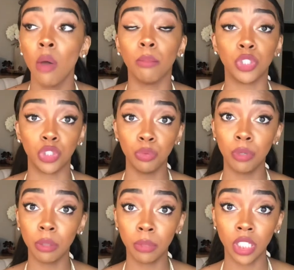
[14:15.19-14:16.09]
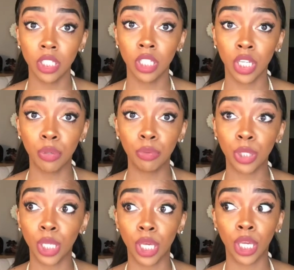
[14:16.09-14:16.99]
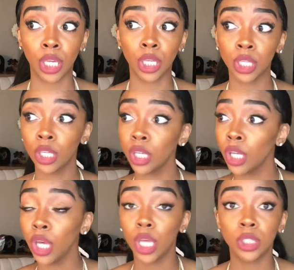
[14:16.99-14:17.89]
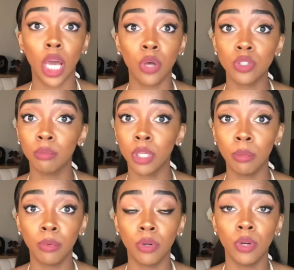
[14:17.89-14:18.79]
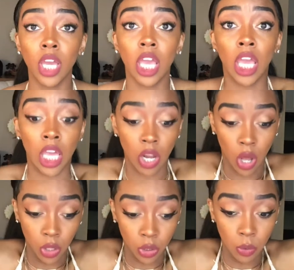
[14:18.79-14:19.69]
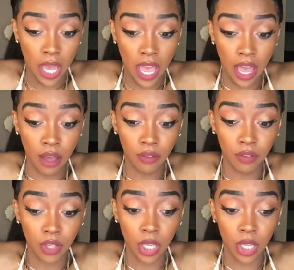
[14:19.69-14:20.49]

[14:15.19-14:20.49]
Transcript: but you put me in there with like 1,000 people and all you have